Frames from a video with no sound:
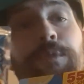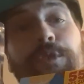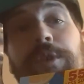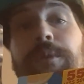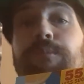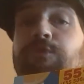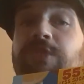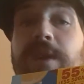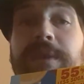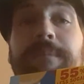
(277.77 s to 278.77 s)
So
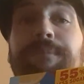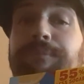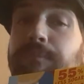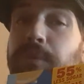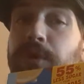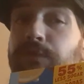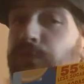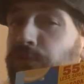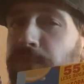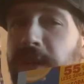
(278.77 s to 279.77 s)
share it. Put it on
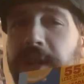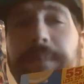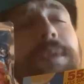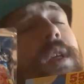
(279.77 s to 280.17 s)
social media.